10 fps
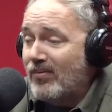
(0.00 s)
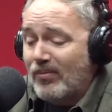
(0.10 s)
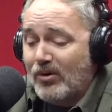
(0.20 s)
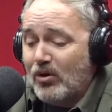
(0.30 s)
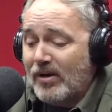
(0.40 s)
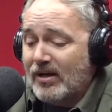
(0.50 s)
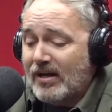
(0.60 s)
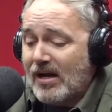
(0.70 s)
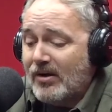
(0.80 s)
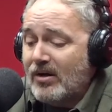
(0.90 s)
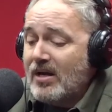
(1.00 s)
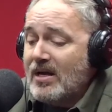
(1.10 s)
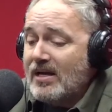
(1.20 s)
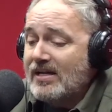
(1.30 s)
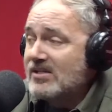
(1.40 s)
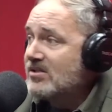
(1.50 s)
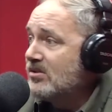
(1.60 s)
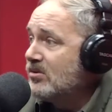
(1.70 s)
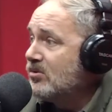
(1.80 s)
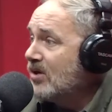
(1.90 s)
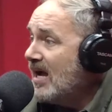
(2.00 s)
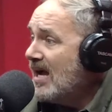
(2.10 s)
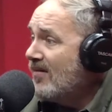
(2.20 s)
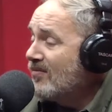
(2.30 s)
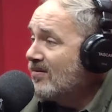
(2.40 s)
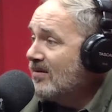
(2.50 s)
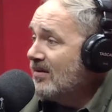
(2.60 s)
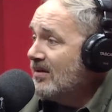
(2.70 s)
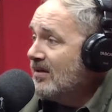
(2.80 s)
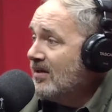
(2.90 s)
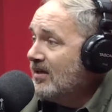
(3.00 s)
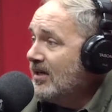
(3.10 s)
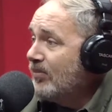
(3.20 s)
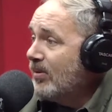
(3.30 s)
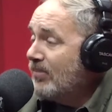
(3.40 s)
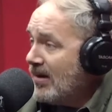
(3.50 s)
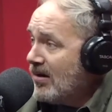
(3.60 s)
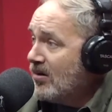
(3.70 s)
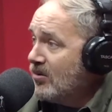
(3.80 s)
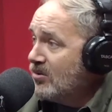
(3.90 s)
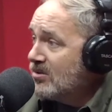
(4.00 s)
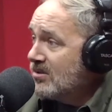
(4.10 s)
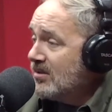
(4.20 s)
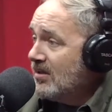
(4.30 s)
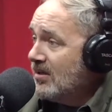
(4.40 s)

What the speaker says: of room on your calendar, is to draft a proposed